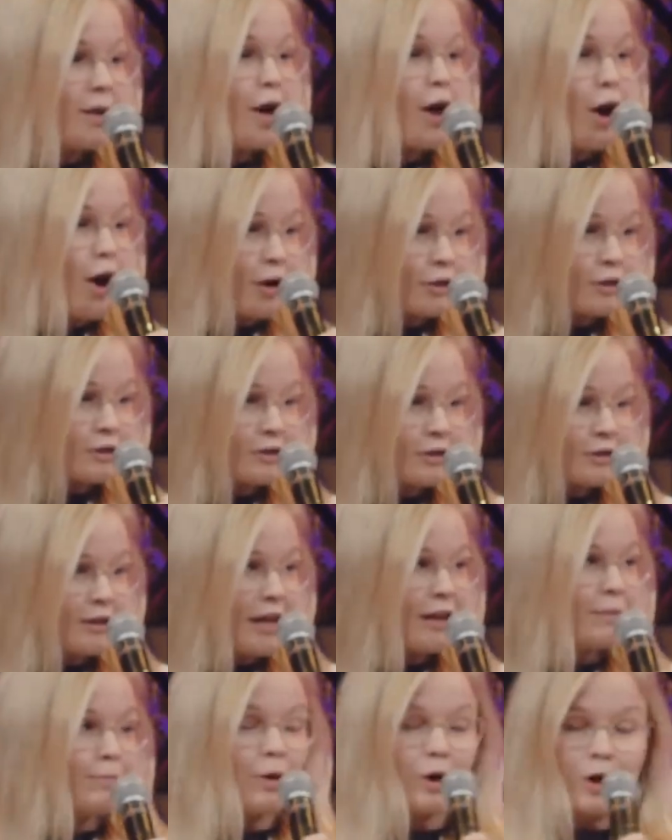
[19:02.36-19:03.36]
cotton
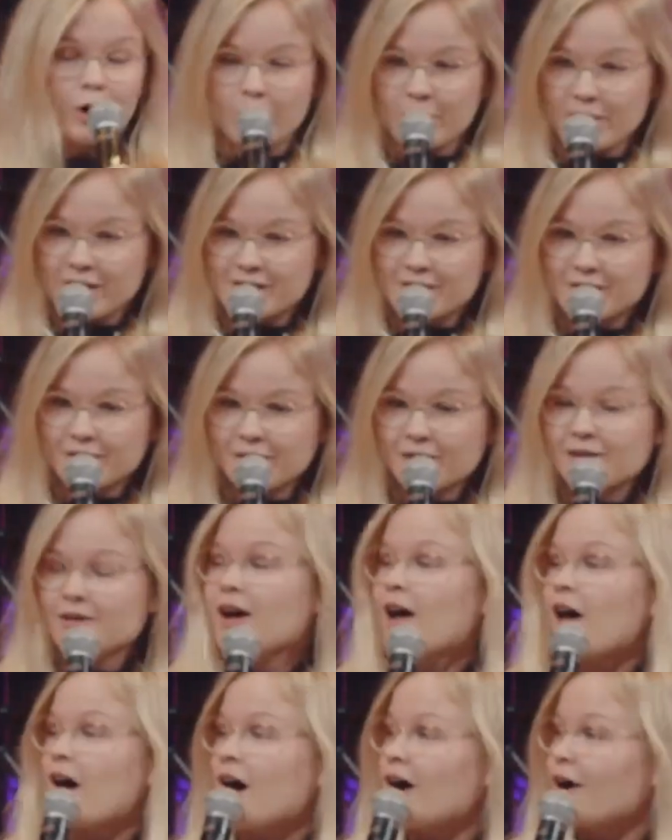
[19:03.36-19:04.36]
and polyester,
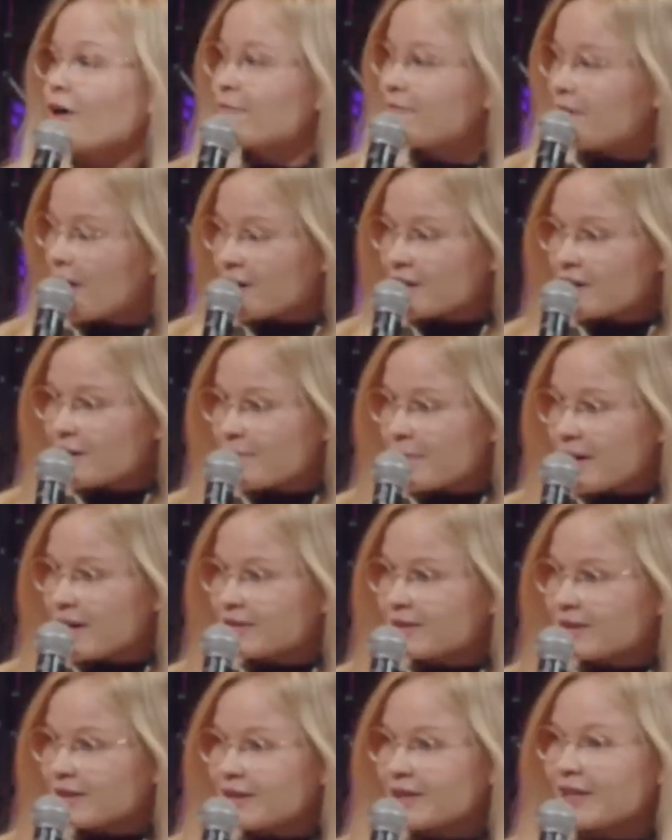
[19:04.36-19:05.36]
are
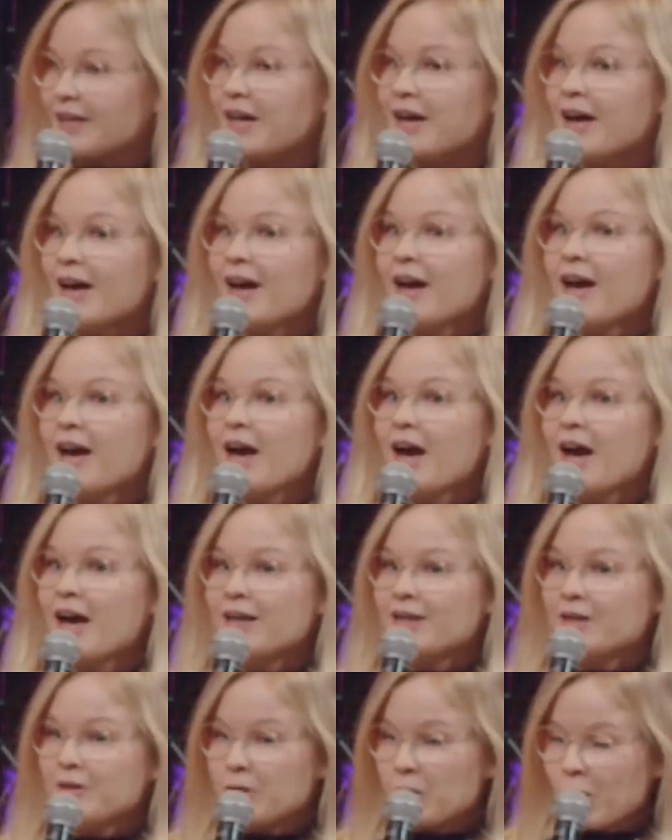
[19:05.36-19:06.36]
fundamentally
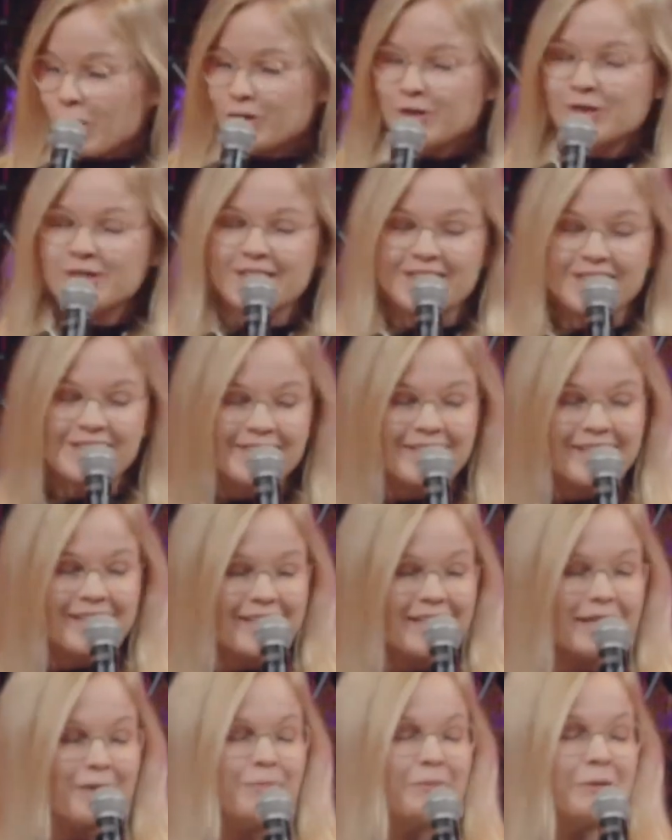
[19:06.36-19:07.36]
not
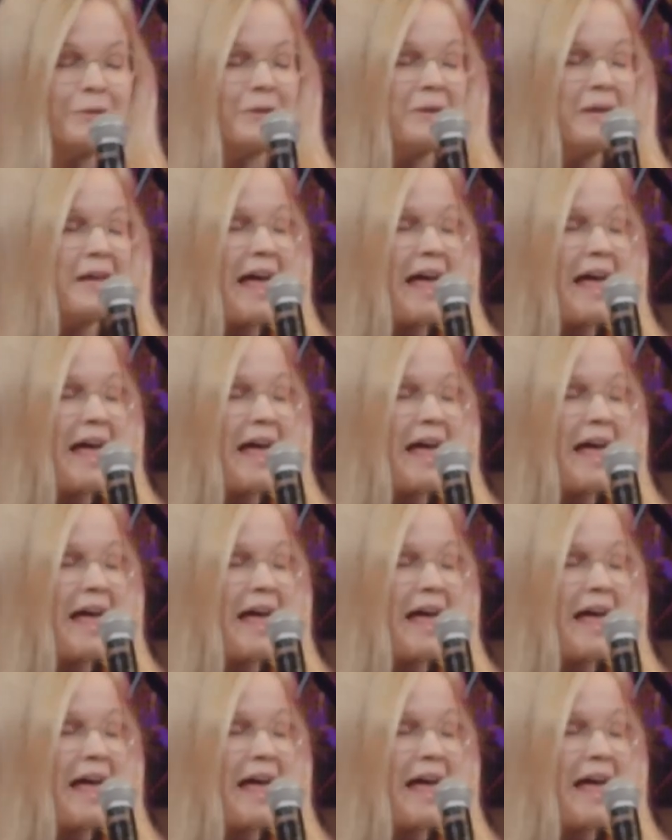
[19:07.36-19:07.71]
sustainable